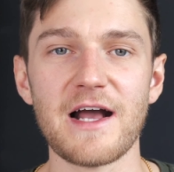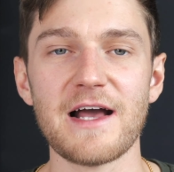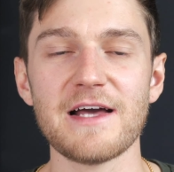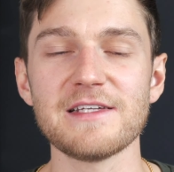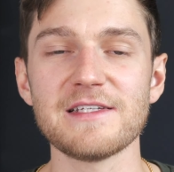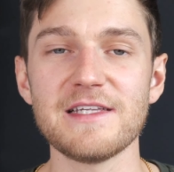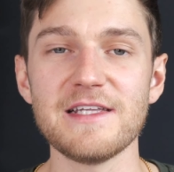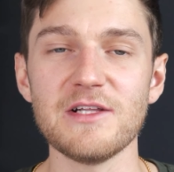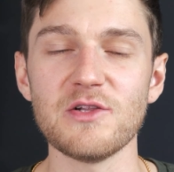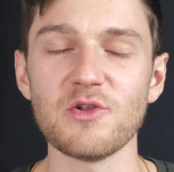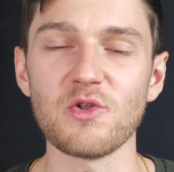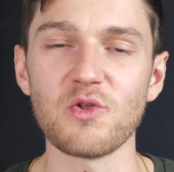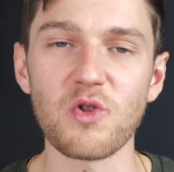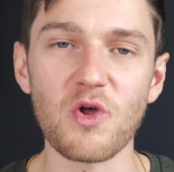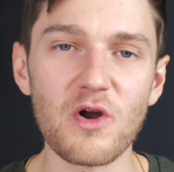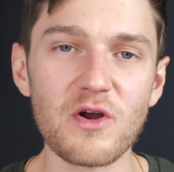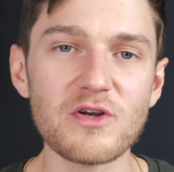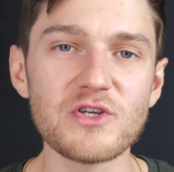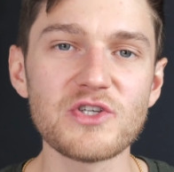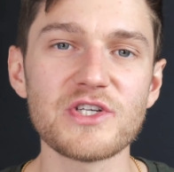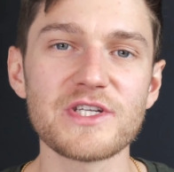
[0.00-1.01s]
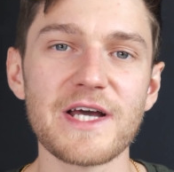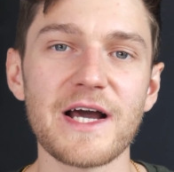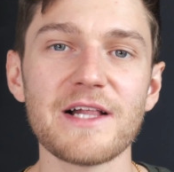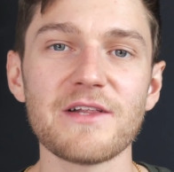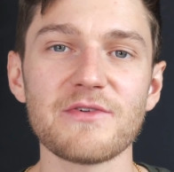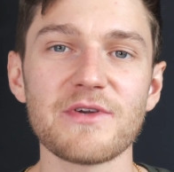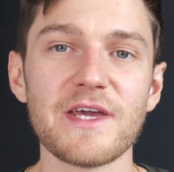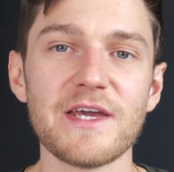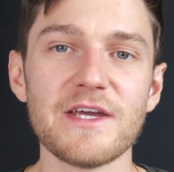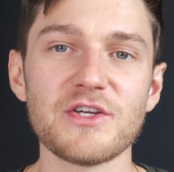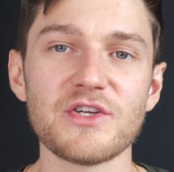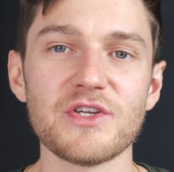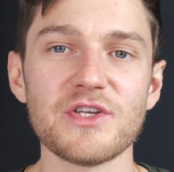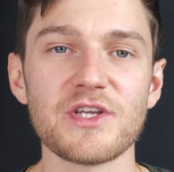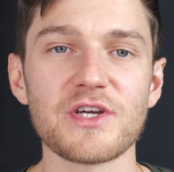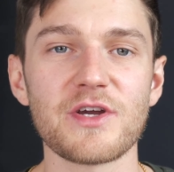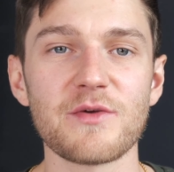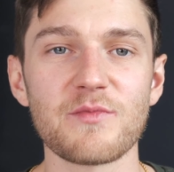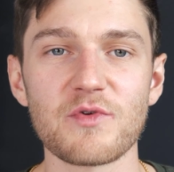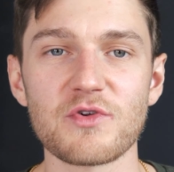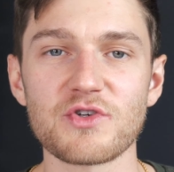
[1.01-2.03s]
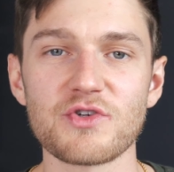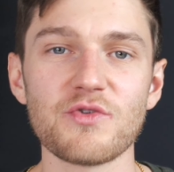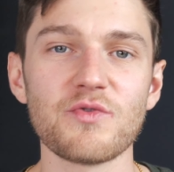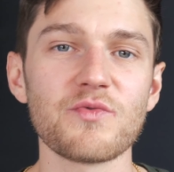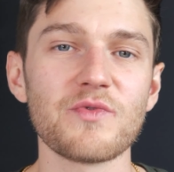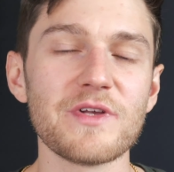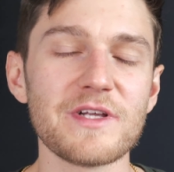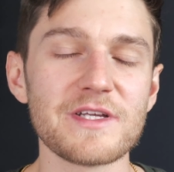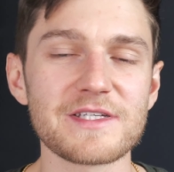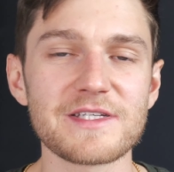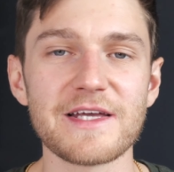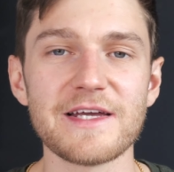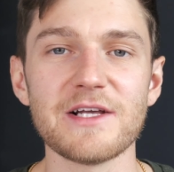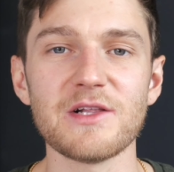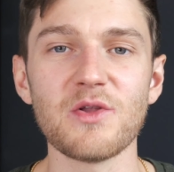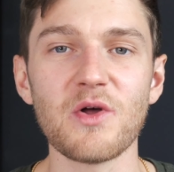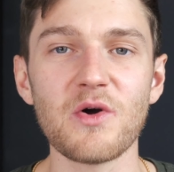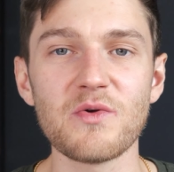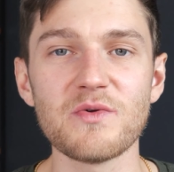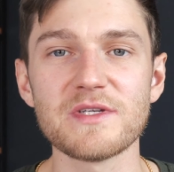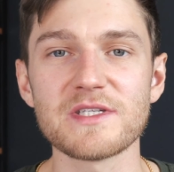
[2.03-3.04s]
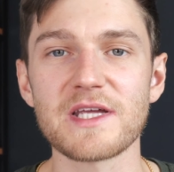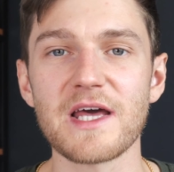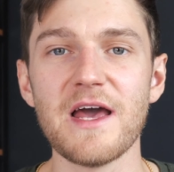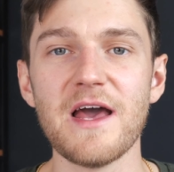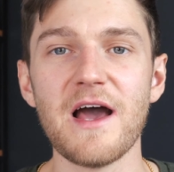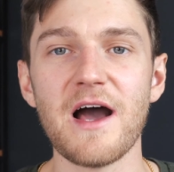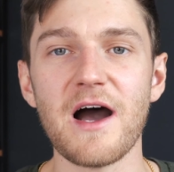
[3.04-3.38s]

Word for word: has the largest allocation to commercial real estate loans